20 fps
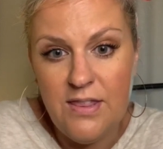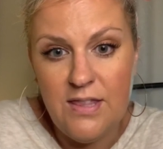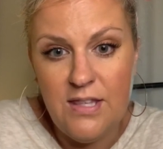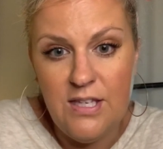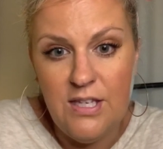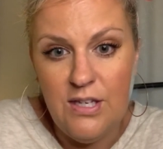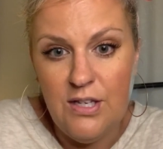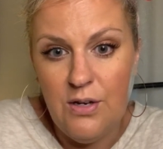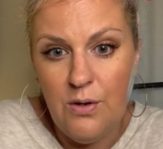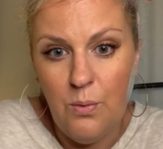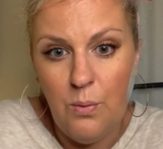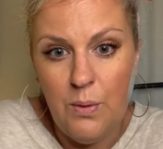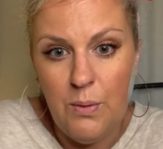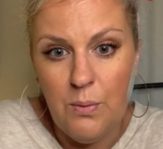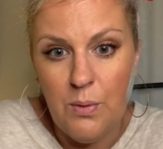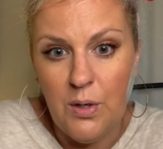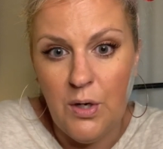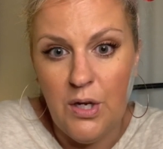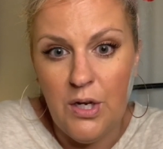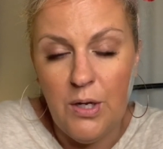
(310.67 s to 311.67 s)
we
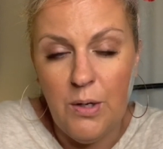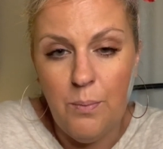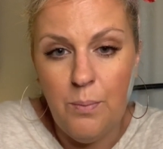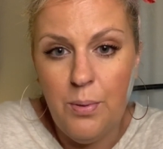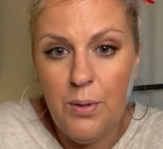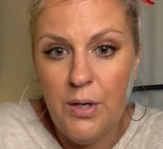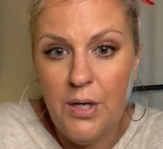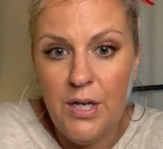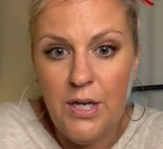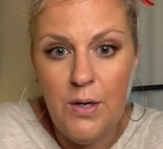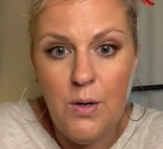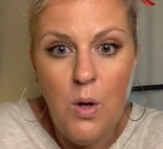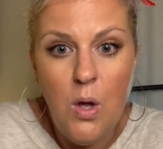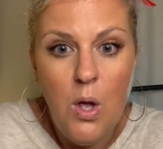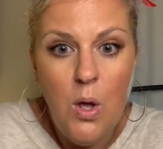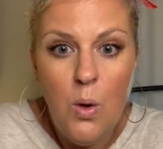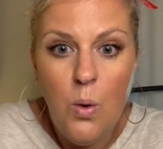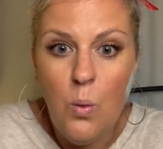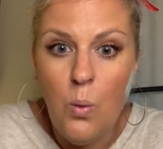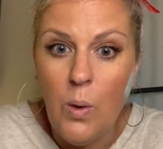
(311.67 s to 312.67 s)
were going to put
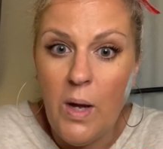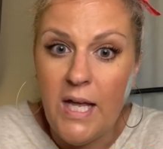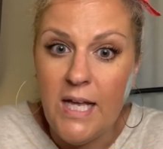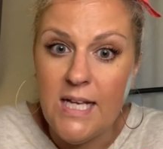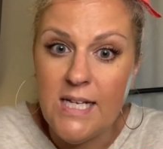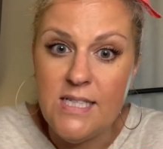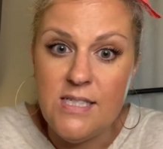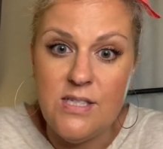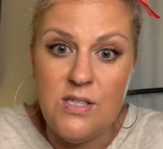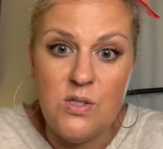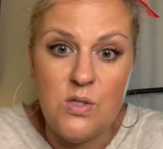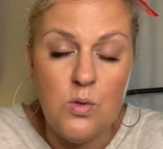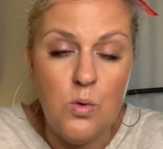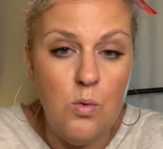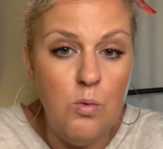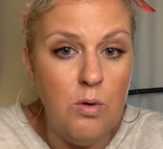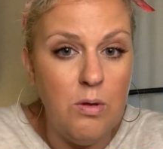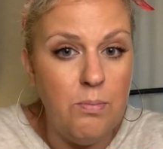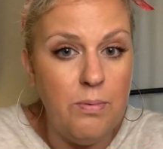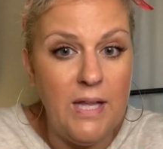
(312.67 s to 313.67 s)
white kids in school
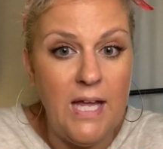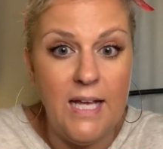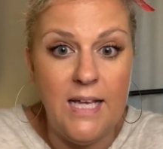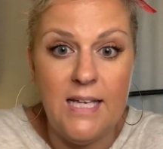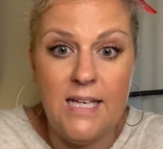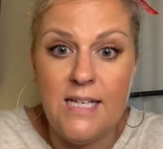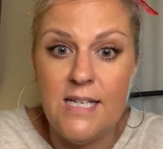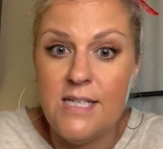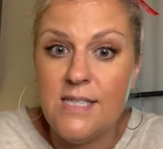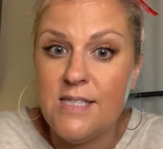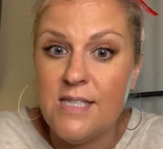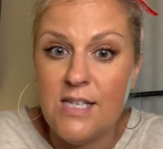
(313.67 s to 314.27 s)
with Black kids.